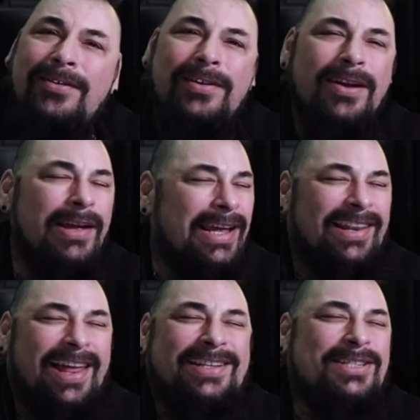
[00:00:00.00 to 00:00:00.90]
heart.
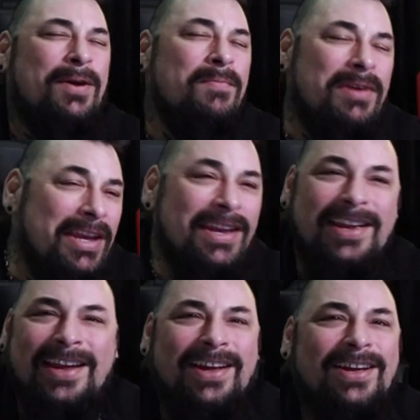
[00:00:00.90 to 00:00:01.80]
Like to me,
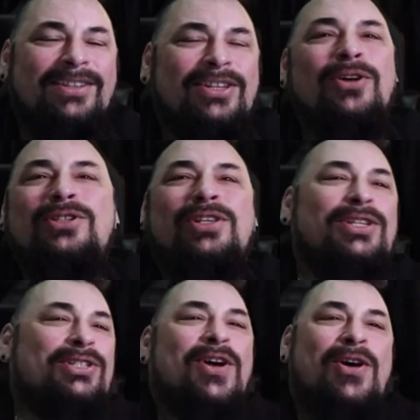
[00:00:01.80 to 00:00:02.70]
those are the
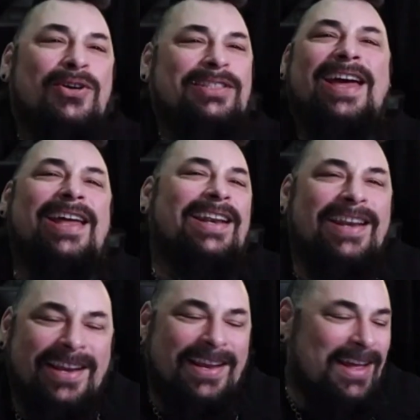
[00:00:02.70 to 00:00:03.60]
songs that
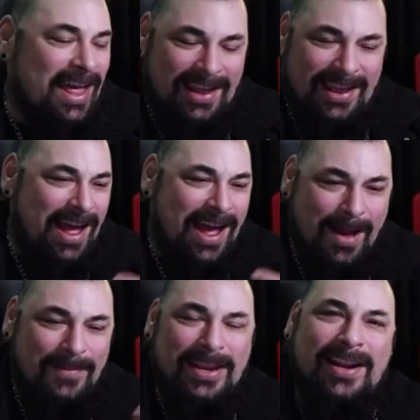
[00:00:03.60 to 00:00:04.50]
I
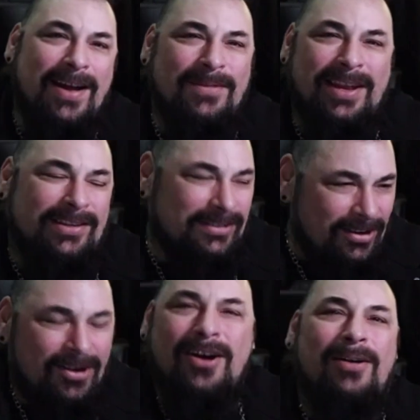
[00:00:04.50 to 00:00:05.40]
mean, I'm like,
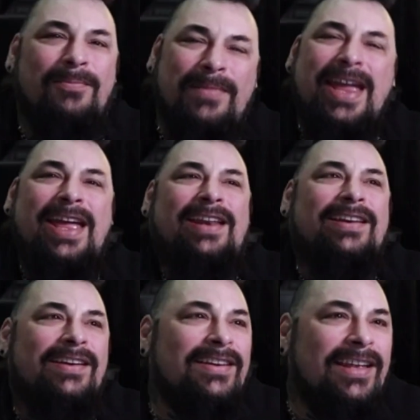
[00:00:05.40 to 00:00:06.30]
oh man,
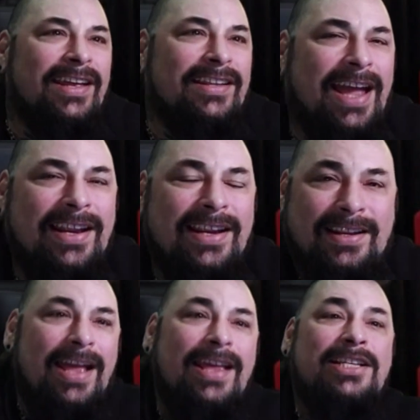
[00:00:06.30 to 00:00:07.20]
like that
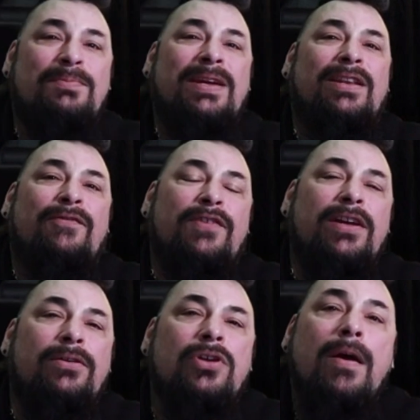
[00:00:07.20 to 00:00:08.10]
hits me in the
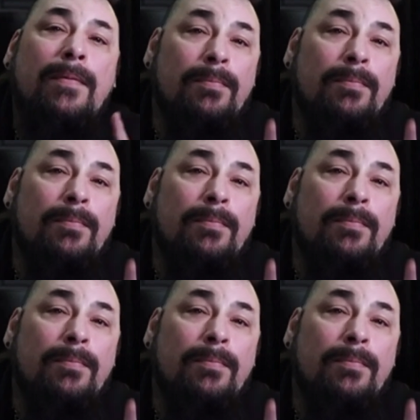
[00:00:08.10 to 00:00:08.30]
feels.